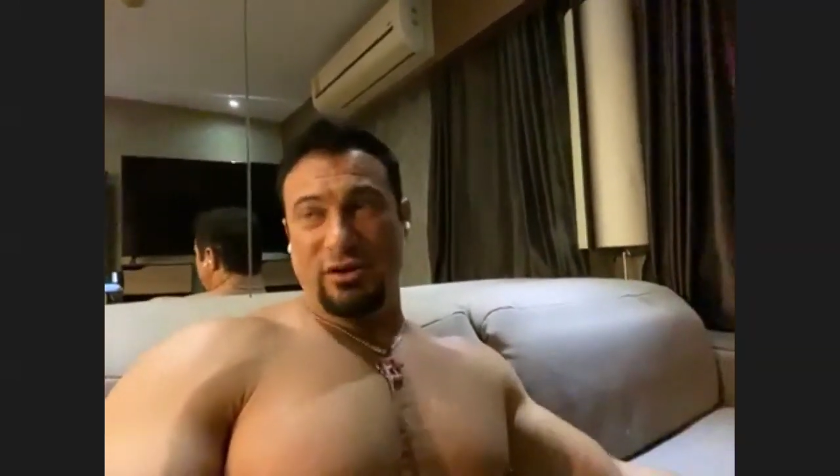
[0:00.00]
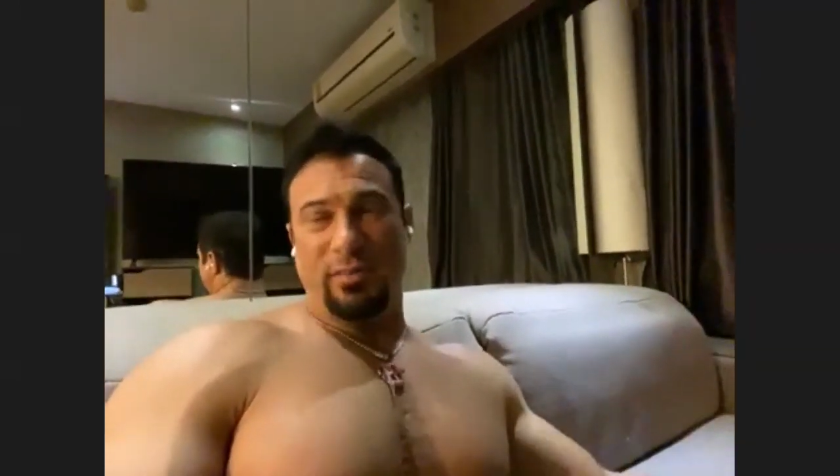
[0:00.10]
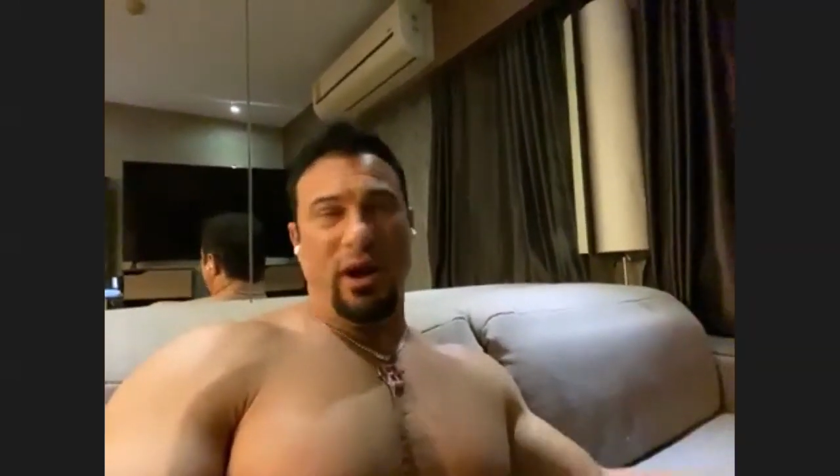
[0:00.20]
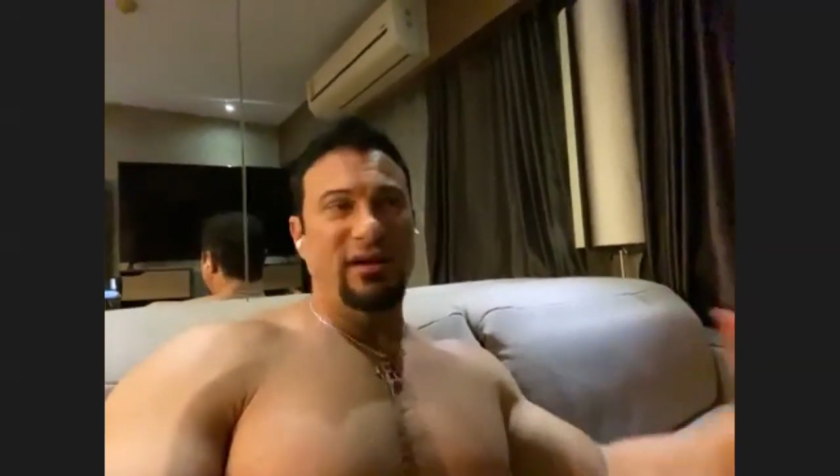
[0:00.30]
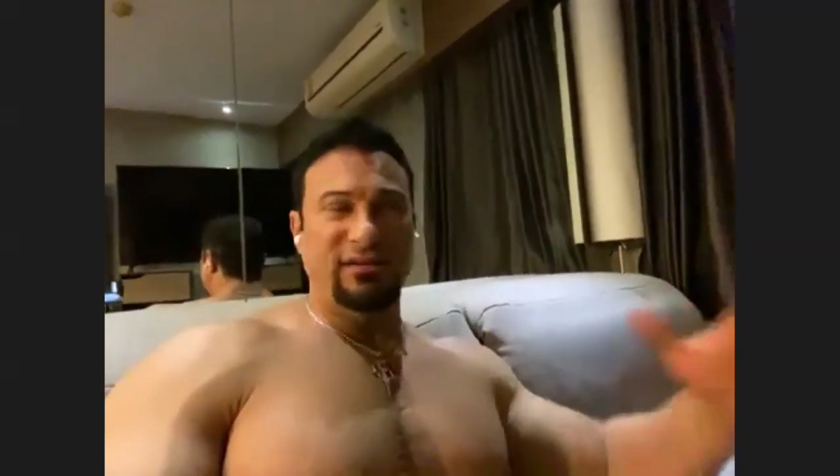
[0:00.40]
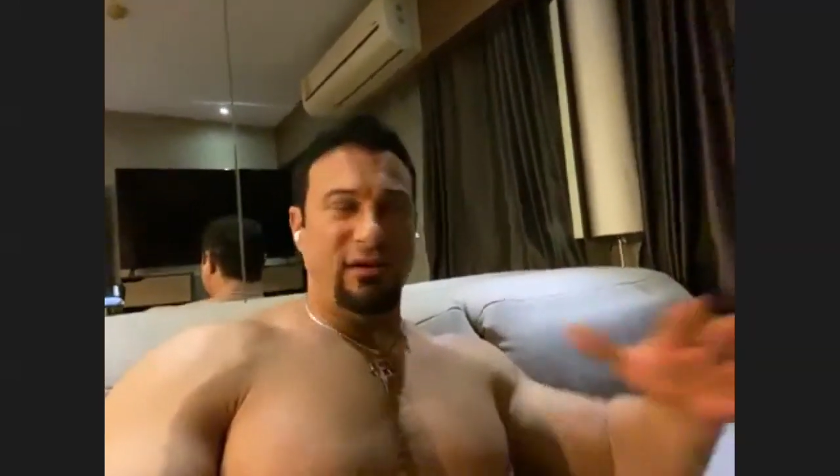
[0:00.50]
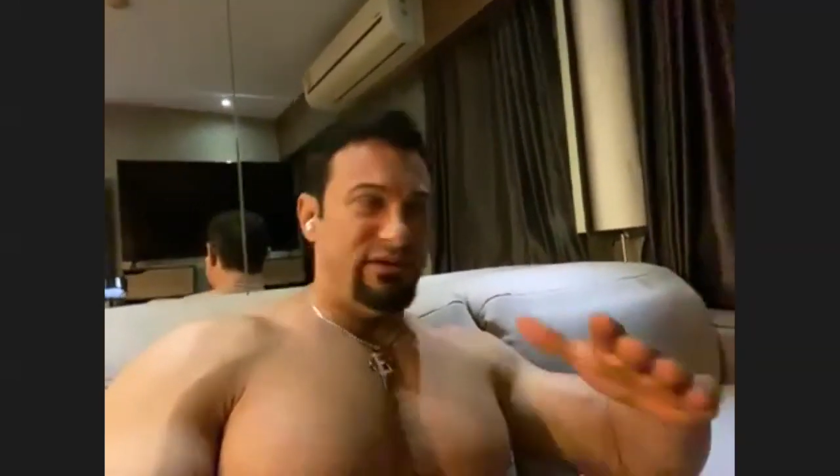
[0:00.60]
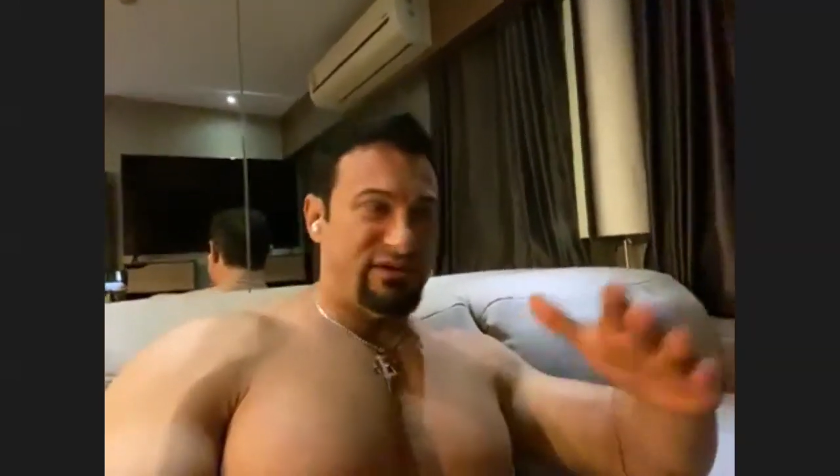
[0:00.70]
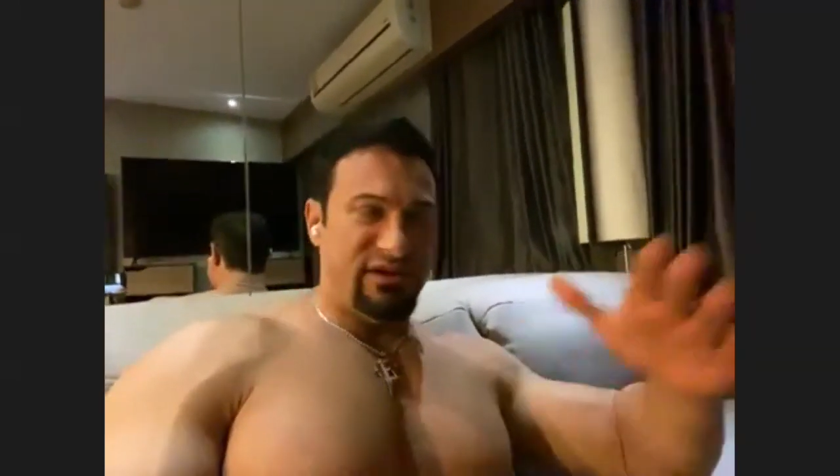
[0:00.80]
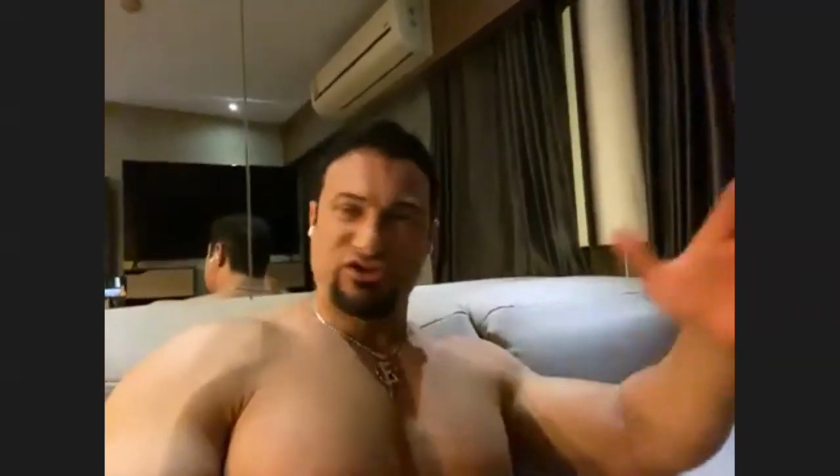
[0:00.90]
Your body's
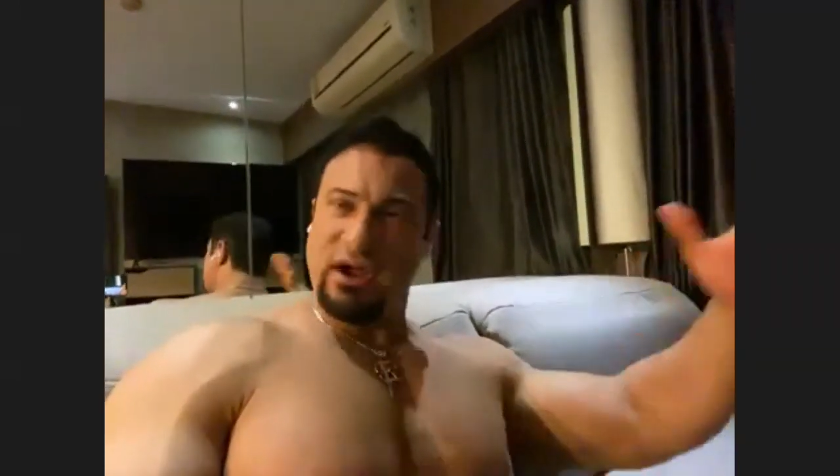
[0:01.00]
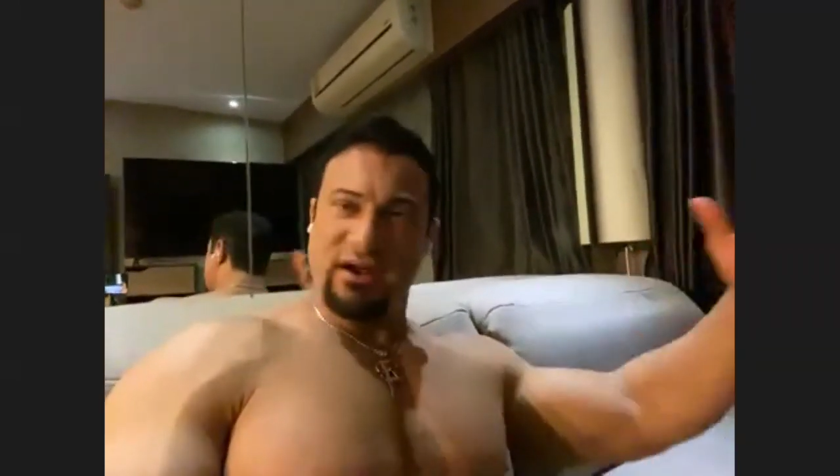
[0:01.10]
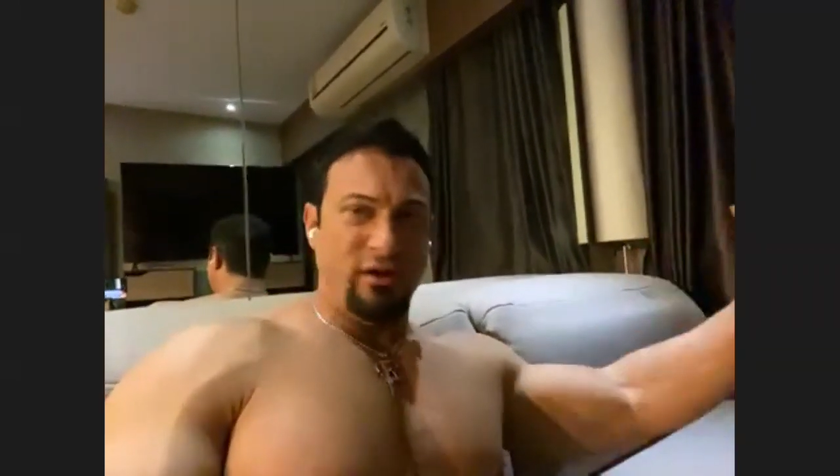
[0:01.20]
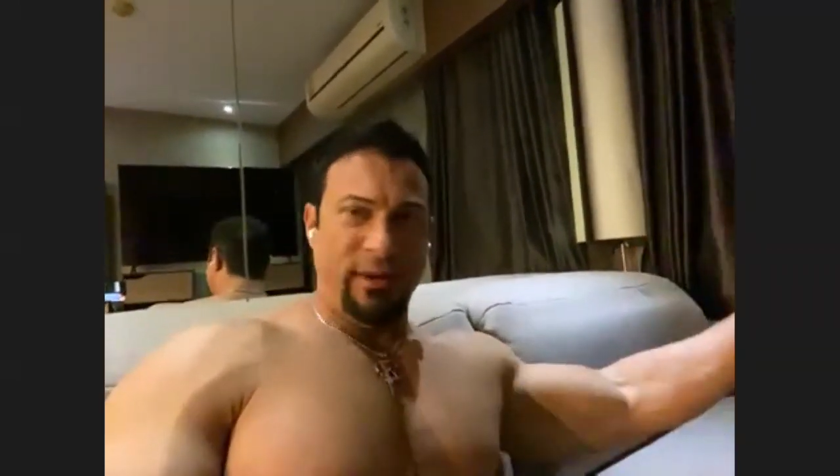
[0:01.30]
always going to try to